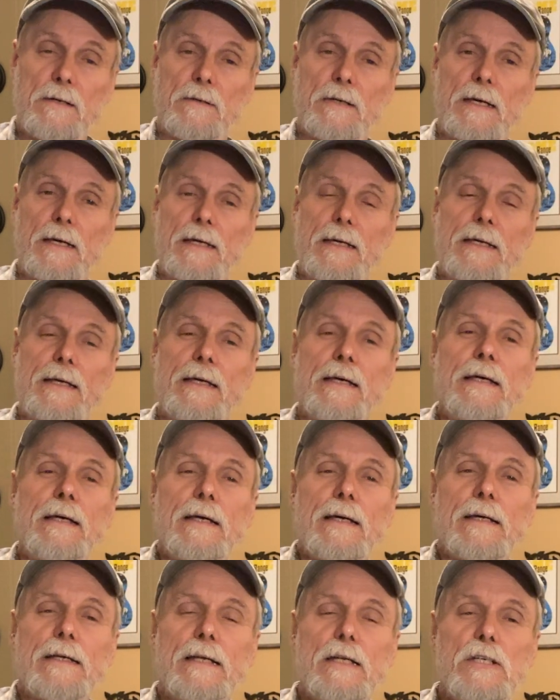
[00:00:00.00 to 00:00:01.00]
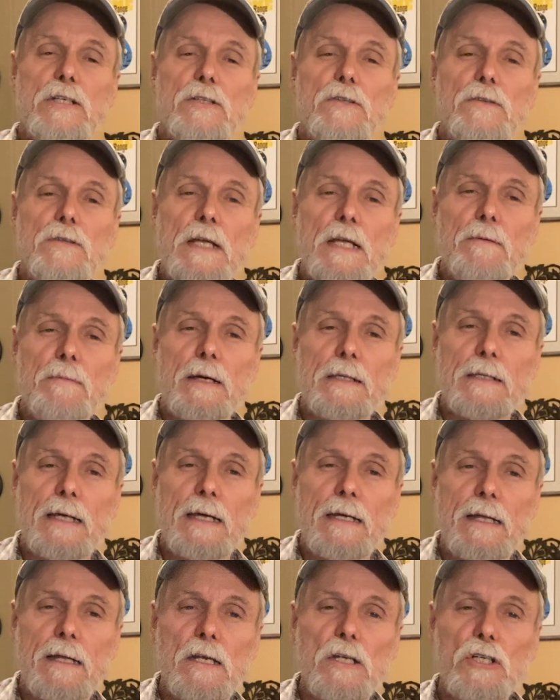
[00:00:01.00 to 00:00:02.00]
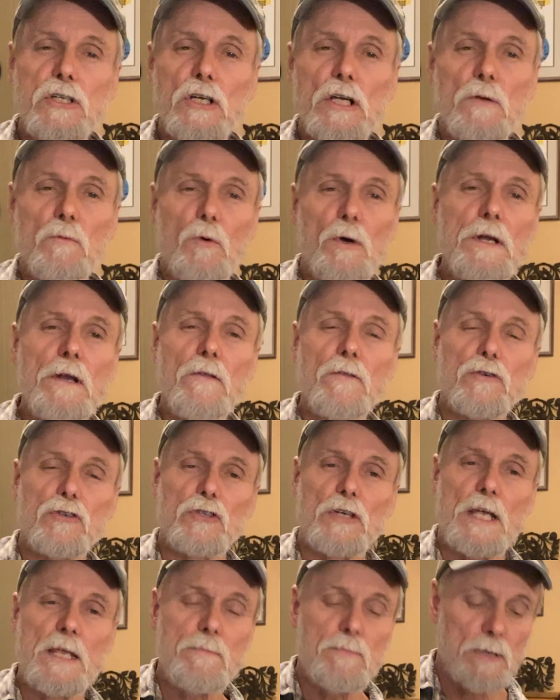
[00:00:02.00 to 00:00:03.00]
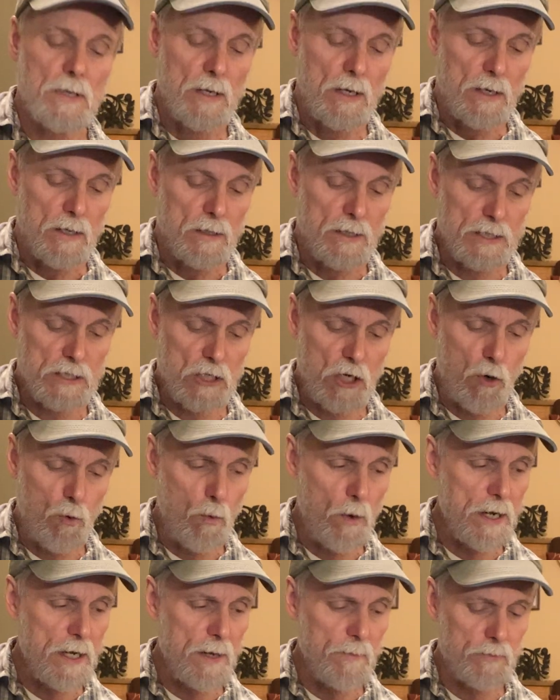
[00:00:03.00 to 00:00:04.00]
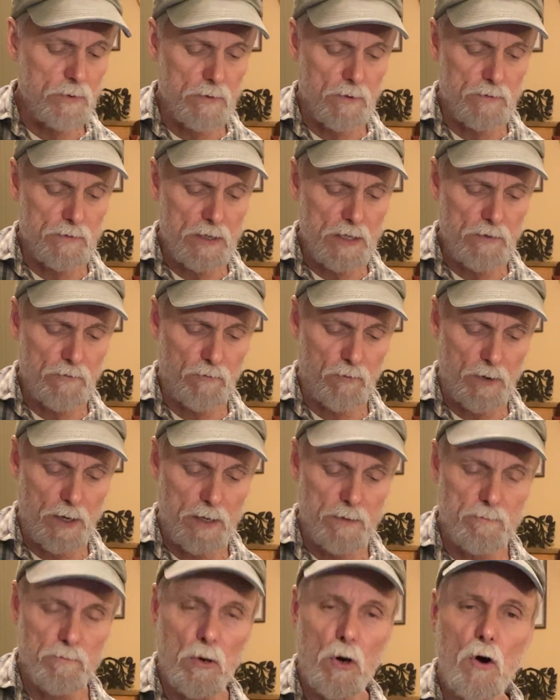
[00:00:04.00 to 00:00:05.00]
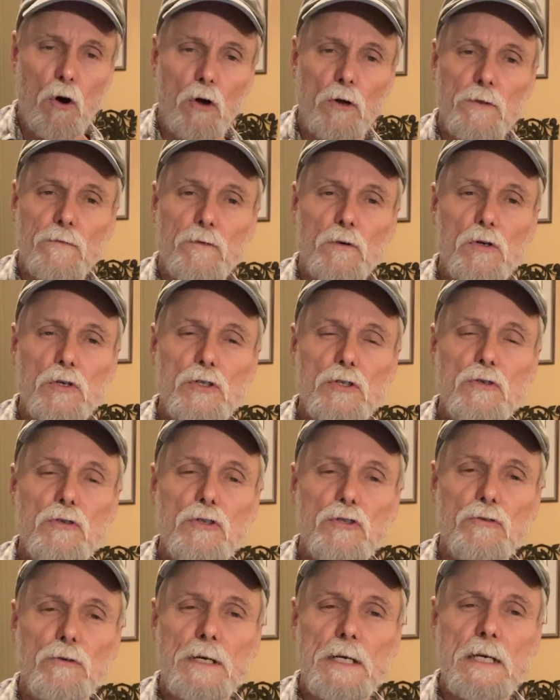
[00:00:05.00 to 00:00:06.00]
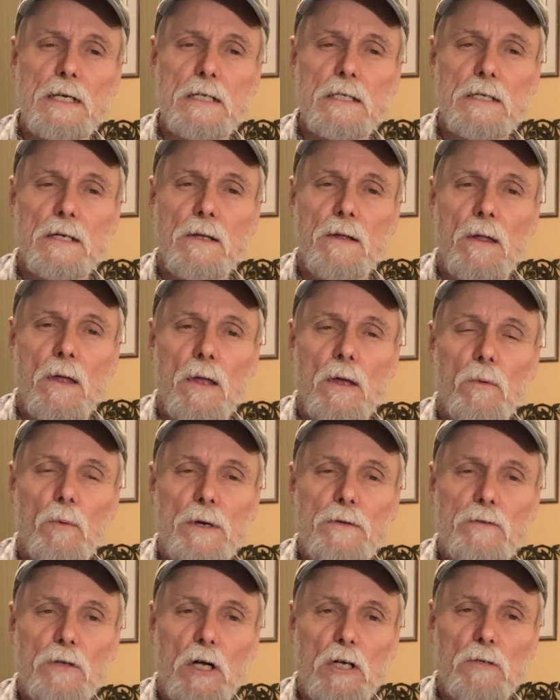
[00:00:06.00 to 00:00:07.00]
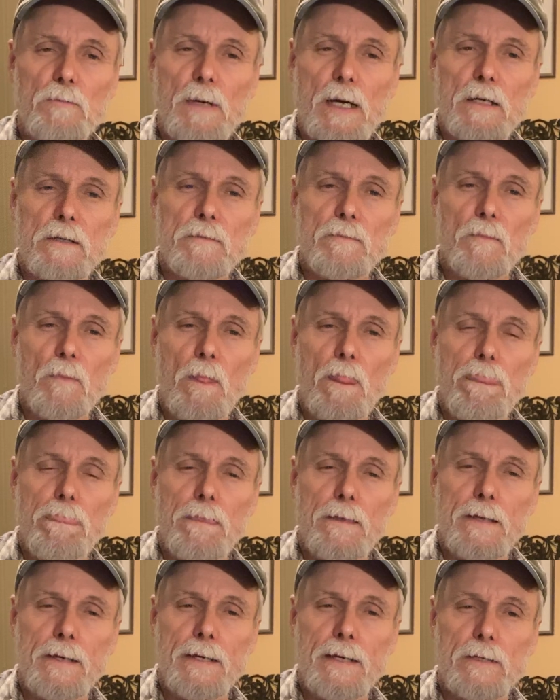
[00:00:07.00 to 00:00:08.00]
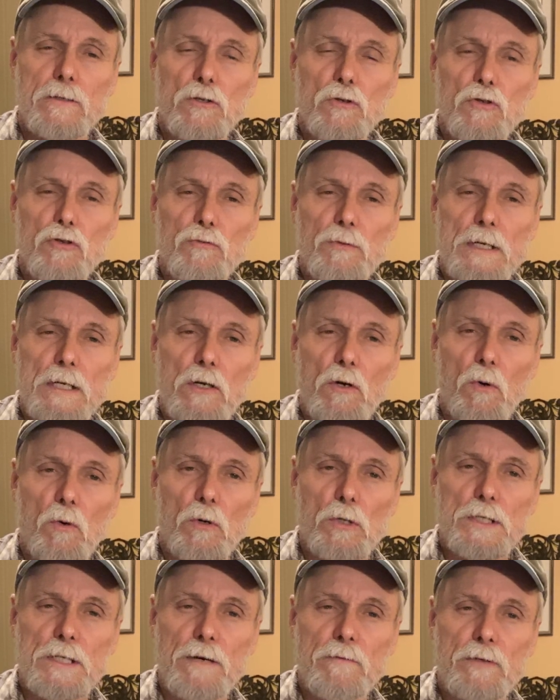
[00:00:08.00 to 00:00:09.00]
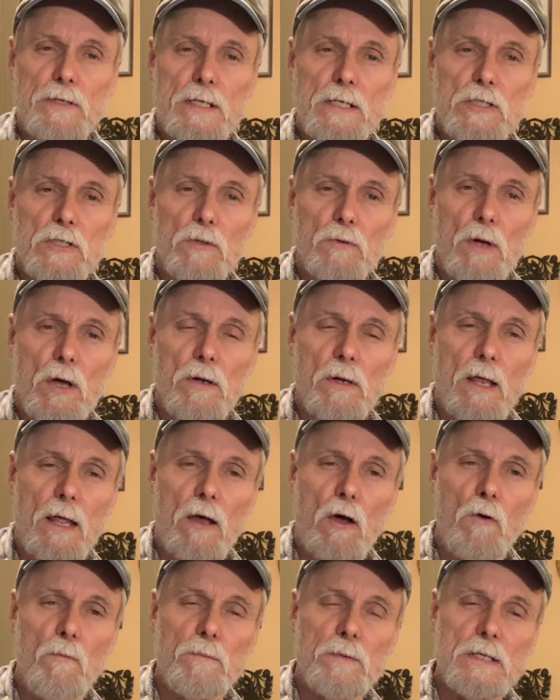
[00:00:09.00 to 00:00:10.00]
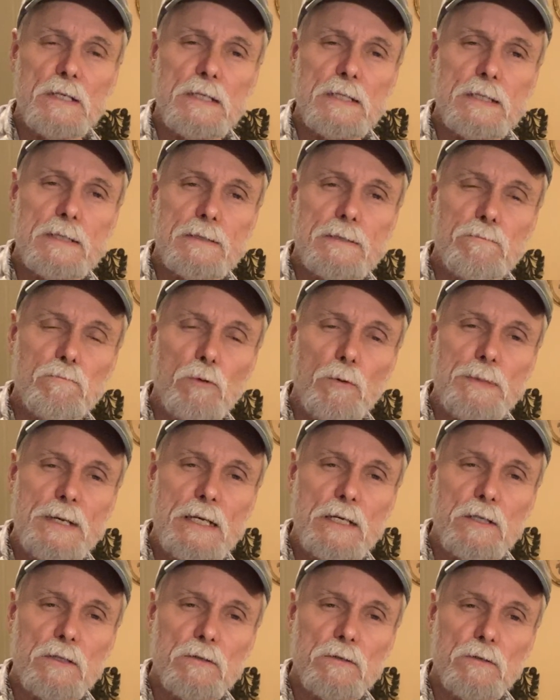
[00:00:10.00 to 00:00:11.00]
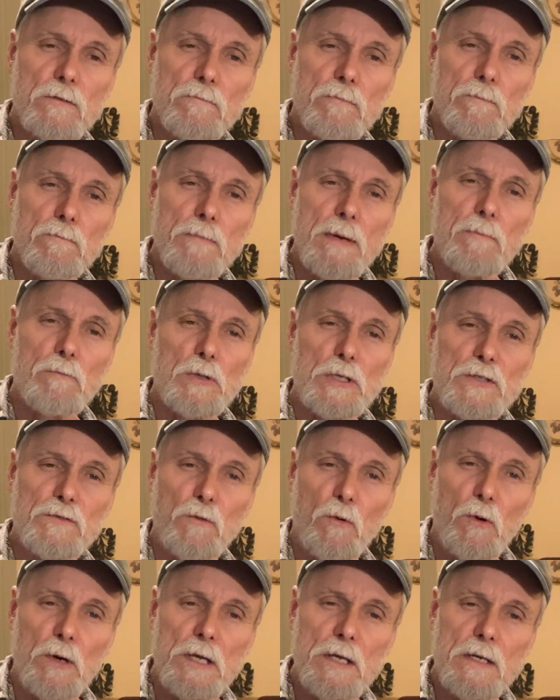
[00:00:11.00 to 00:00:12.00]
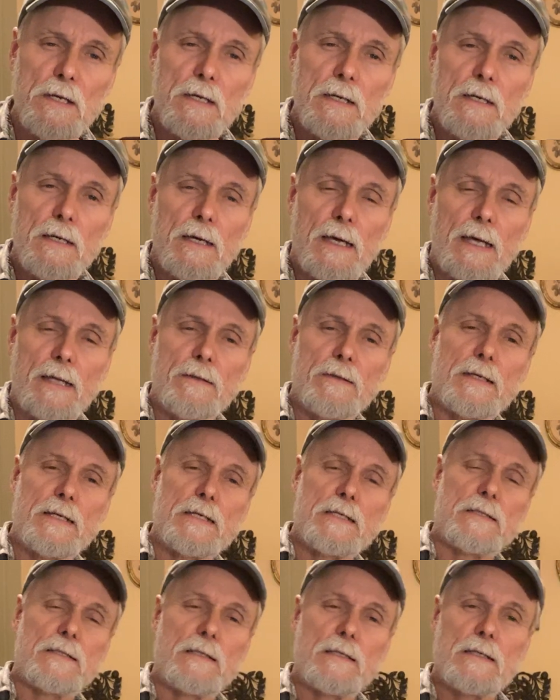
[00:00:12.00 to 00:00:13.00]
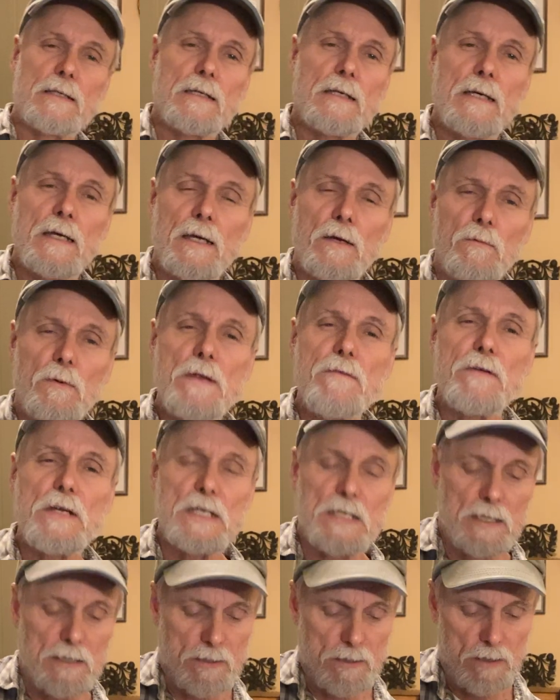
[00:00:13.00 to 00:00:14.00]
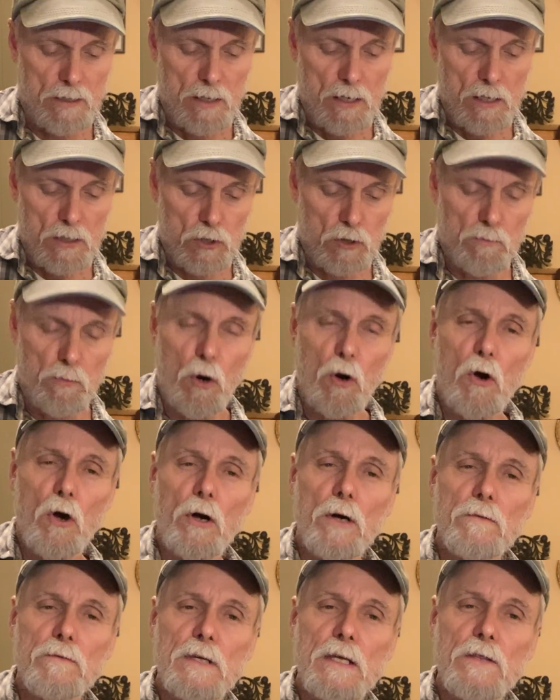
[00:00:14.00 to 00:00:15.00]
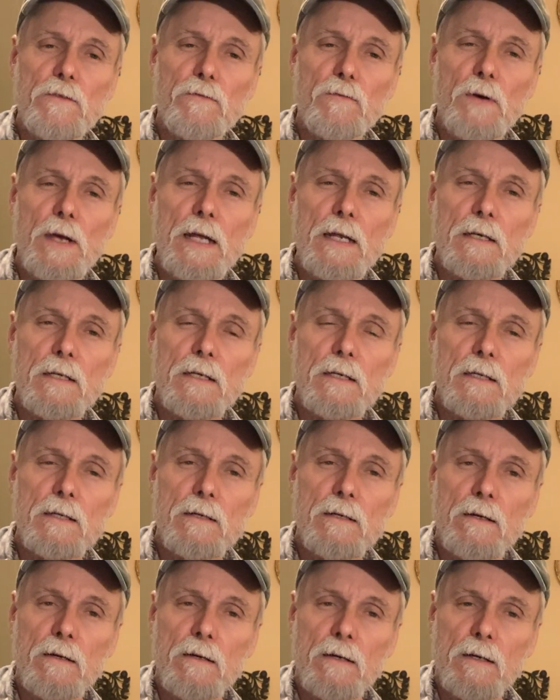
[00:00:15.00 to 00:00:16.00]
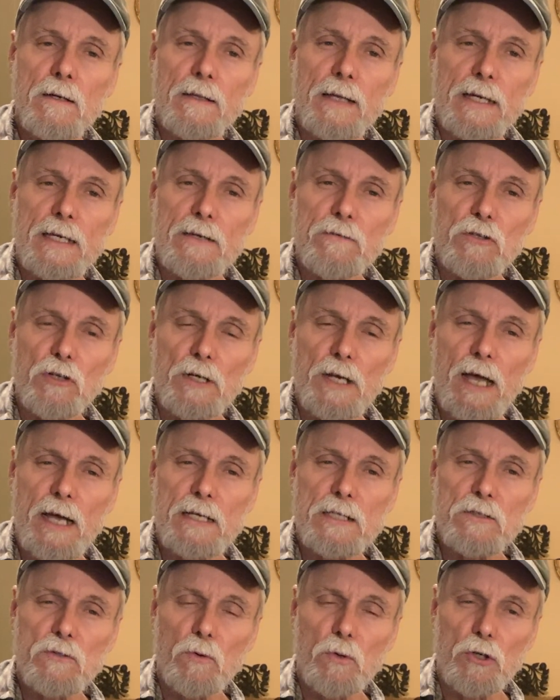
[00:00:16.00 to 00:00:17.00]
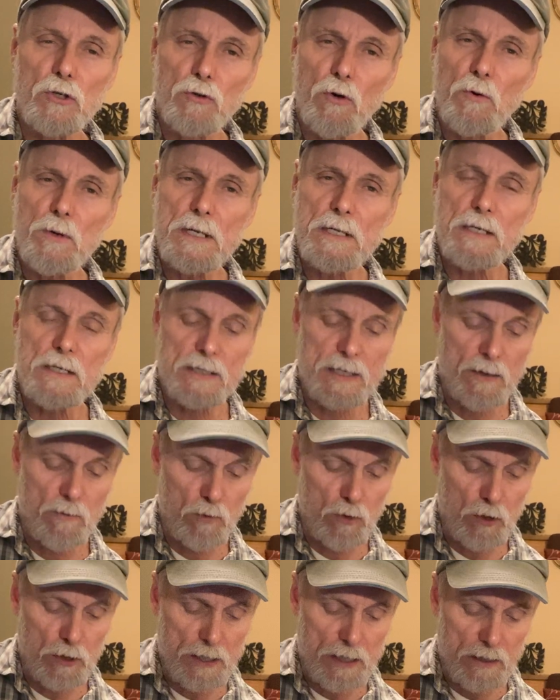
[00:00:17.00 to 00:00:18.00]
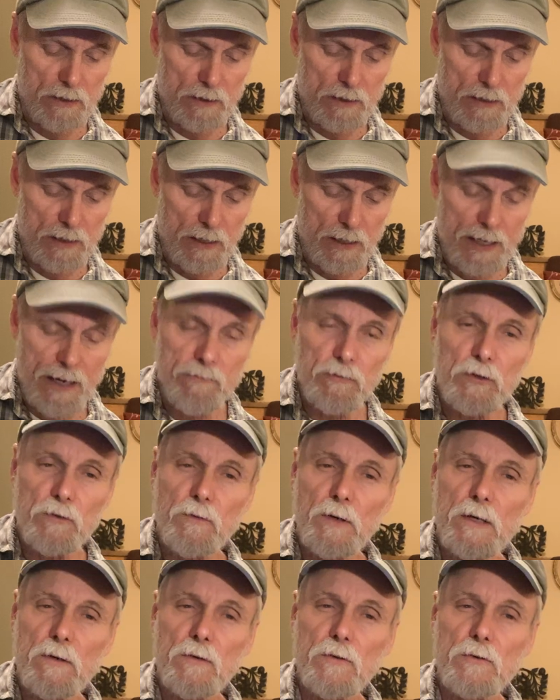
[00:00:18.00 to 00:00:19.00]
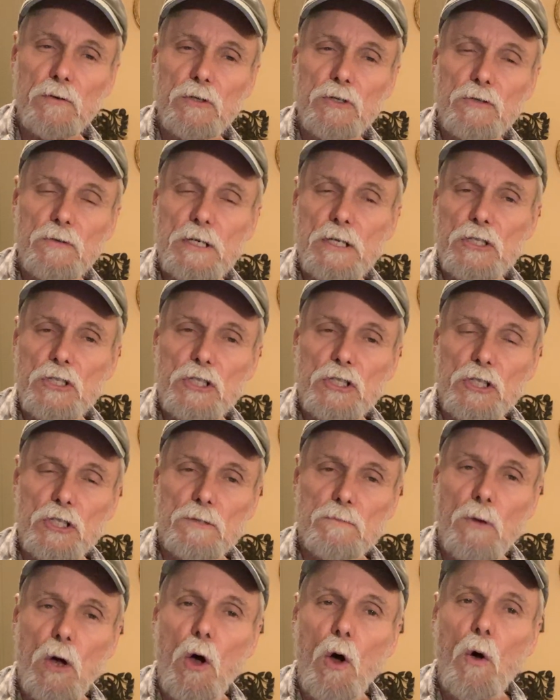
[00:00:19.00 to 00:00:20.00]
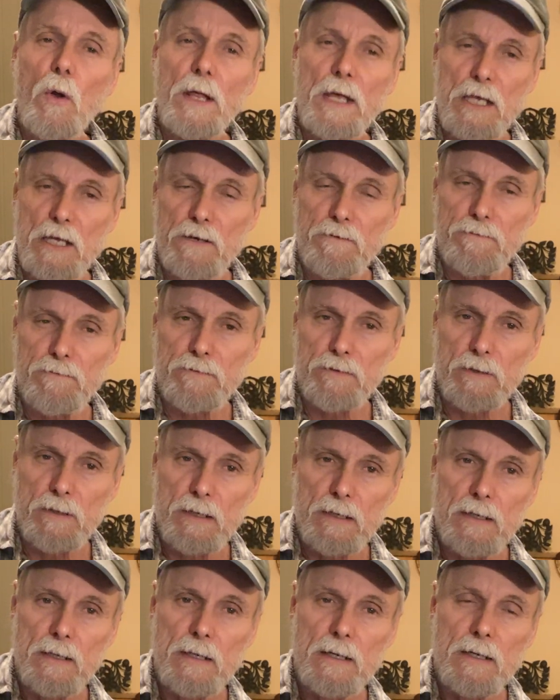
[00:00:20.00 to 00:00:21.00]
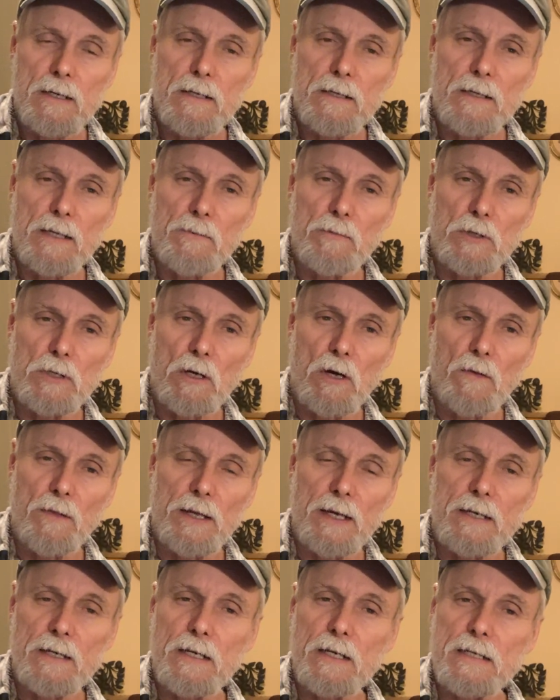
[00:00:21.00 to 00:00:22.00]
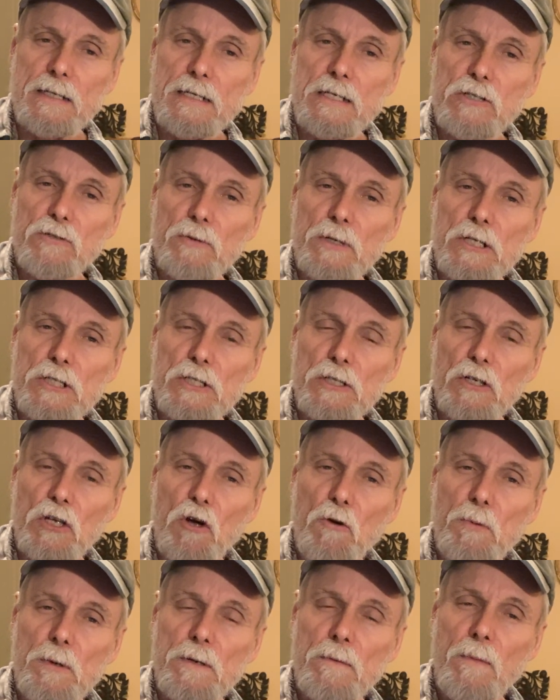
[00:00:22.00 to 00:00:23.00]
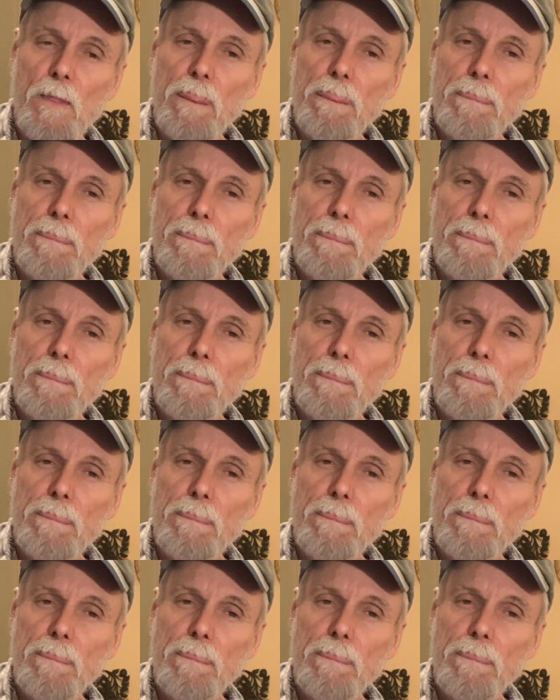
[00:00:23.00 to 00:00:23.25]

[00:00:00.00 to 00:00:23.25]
Okay, let's think about that. Now let's look at one other shape. Let's go way up to the 10th fret and bar the first 2 strings. We've talked about 2-string chords and everything, so I hope this will be some memories for you and things to revisit. So bar 10th fret, that gives you a nice sort of drony D sound. We're going to get the 11th fret on the 3rd string. It's just a small F, and we call that, and that D string still open.